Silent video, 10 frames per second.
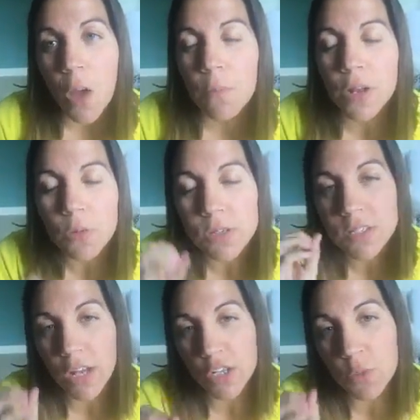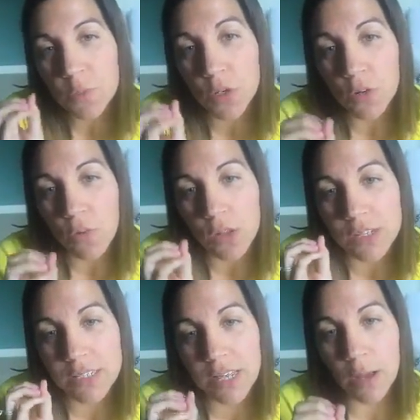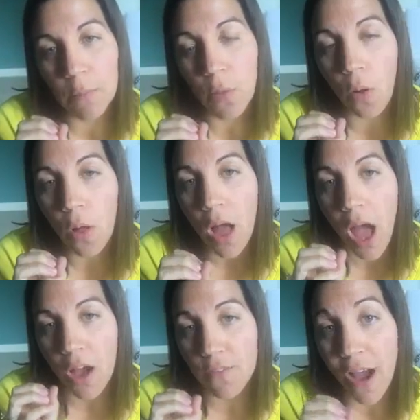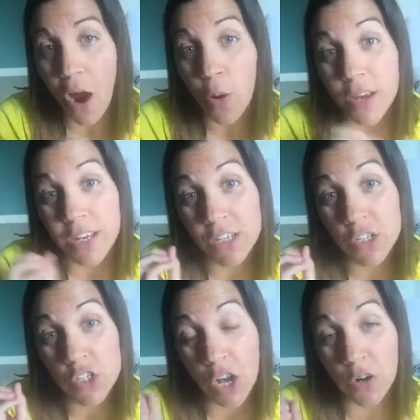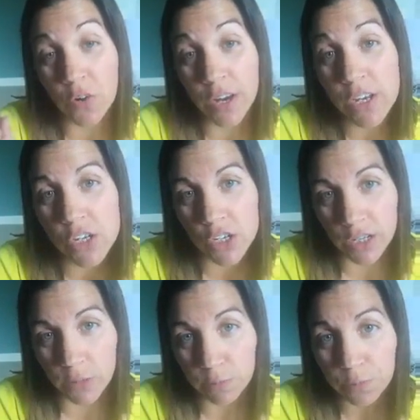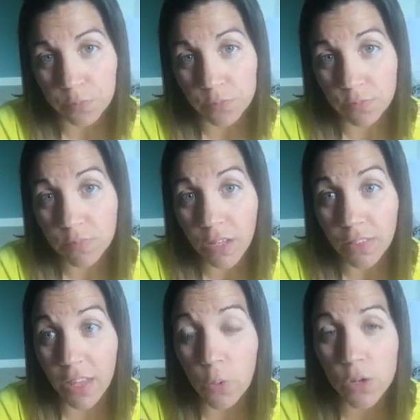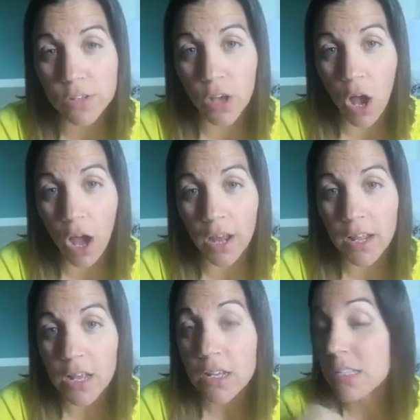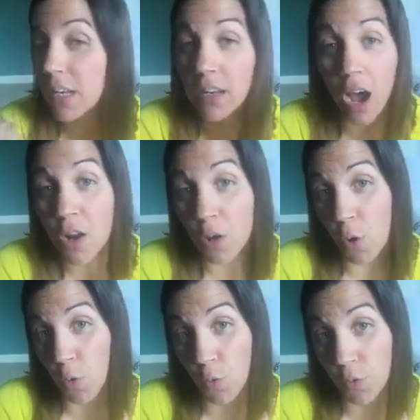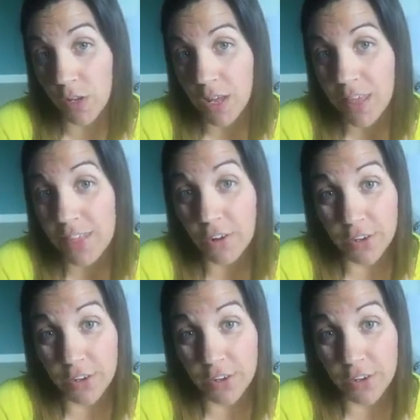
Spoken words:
but it was such a beautiful example of how his generation, they were taught to not own their